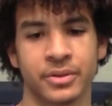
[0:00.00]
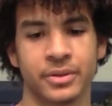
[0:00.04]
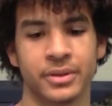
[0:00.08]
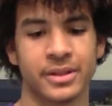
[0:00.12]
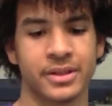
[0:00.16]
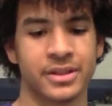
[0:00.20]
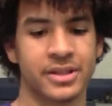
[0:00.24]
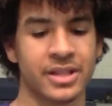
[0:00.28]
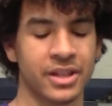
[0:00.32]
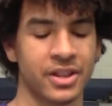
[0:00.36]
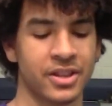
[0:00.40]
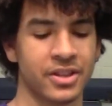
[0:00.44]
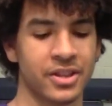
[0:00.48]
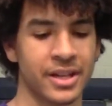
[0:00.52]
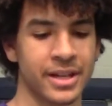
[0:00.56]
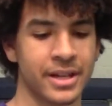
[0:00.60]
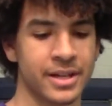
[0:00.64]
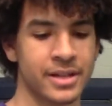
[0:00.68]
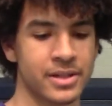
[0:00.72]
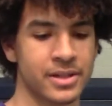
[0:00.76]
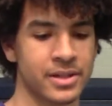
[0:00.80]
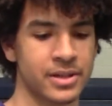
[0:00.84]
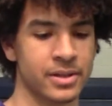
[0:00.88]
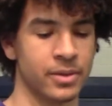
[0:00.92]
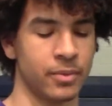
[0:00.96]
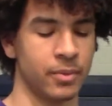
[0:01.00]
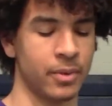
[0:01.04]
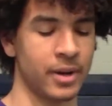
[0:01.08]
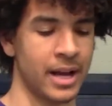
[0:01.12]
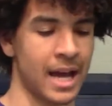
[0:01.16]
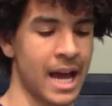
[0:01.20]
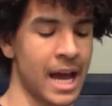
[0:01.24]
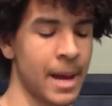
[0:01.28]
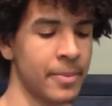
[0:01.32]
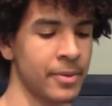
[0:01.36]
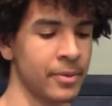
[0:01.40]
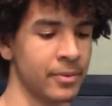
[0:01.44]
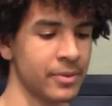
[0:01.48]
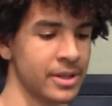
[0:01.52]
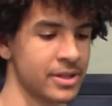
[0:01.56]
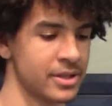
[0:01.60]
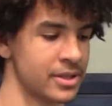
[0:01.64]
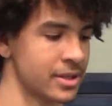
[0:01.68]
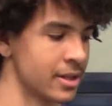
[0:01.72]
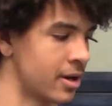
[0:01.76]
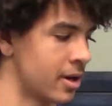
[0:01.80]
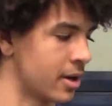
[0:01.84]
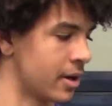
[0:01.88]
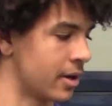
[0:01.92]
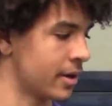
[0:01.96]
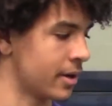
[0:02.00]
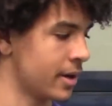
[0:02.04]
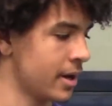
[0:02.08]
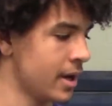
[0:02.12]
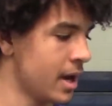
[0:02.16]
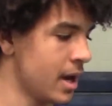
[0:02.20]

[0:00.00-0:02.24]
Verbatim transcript: See, the thing is, what happened was our